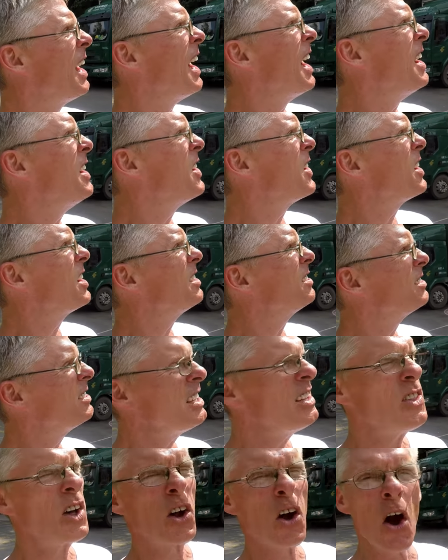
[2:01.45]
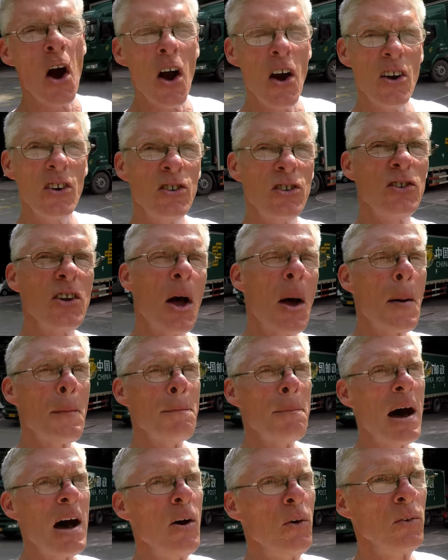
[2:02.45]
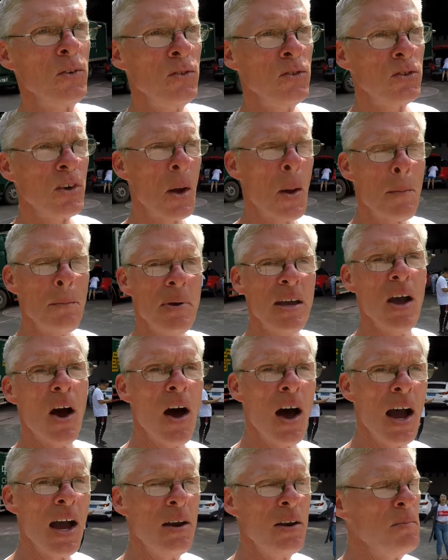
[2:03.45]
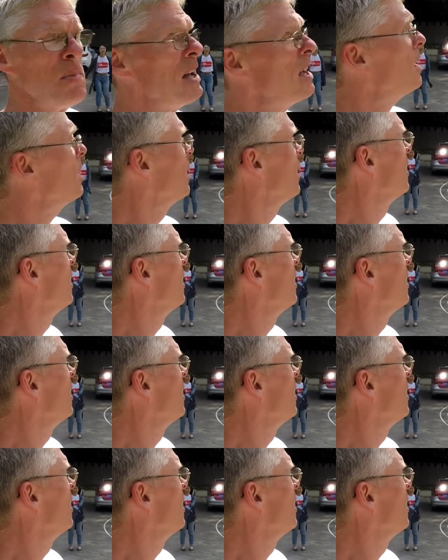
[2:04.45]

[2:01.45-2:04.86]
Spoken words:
and you're gonna see the karst mountains behind me.